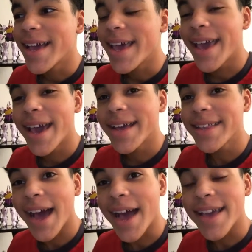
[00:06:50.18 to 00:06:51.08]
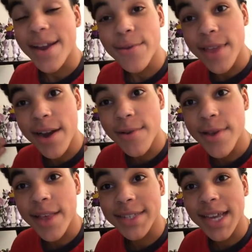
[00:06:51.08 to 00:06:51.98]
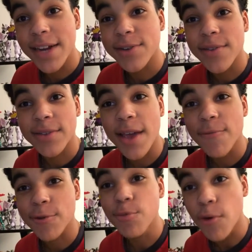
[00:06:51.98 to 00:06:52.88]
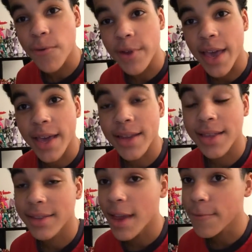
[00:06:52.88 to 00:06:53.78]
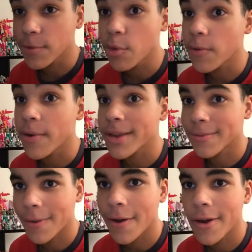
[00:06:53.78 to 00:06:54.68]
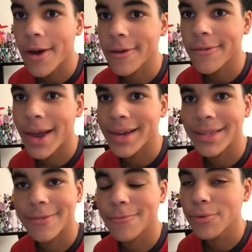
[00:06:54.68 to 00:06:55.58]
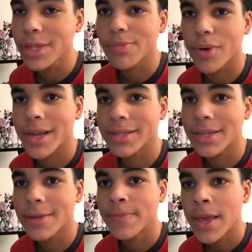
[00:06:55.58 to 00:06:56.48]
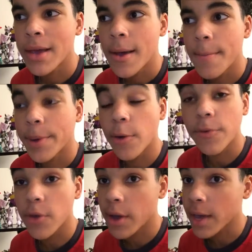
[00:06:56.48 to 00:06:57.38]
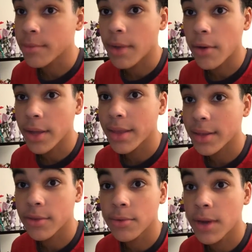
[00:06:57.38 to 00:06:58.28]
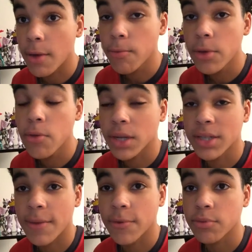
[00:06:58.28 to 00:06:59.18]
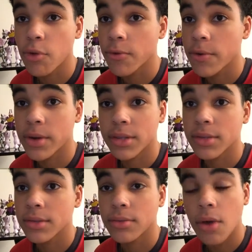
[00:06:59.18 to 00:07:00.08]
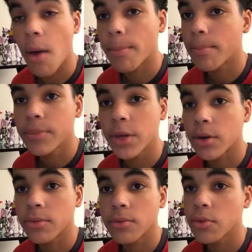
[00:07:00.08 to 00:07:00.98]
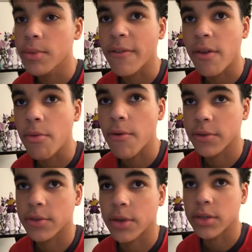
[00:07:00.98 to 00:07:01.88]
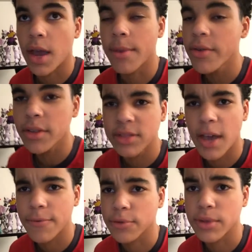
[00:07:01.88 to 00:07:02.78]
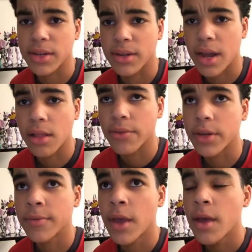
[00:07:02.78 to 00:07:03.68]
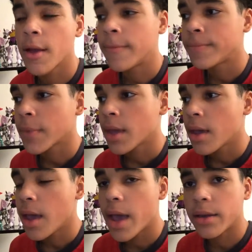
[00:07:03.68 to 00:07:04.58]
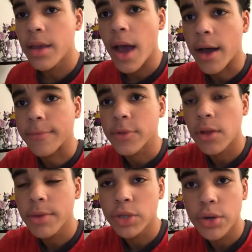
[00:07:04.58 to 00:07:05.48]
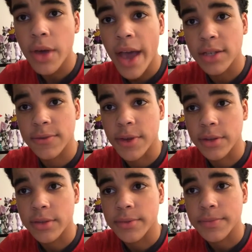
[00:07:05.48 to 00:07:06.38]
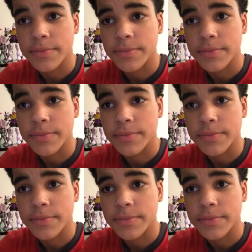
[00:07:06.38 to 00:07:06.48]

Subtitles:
And yeah, and then I realized that I don't have the Time Force Morpher yet. And the Time Force Morpher is very hard to find. It's really pricey. But hopefully I'll get that soon. I really want a Time Force Morpher. It's, you know, one of my favorite Morphers time. Everything Time Force related, I love it. And yeah, so let me show you the action figures.